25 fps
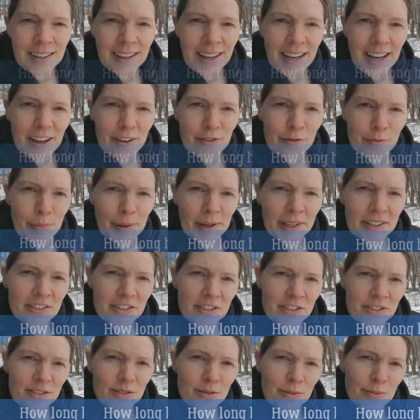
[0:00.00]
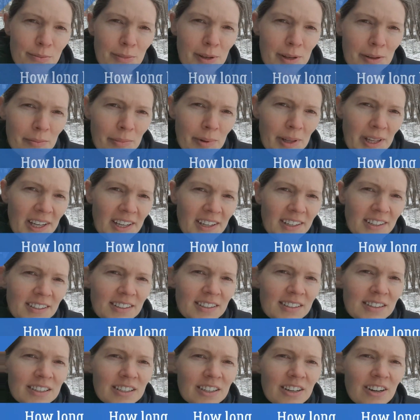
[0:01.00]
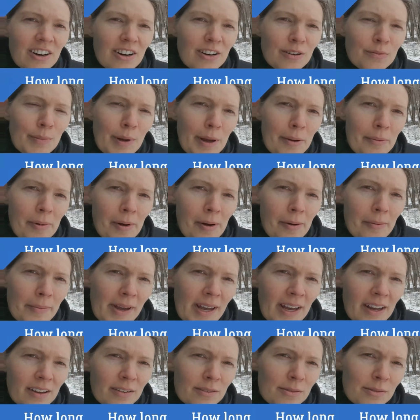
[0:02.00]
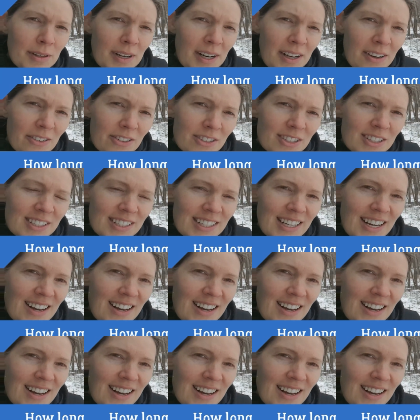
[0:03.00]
I have pictures of me playing in the garden my mom had when I was a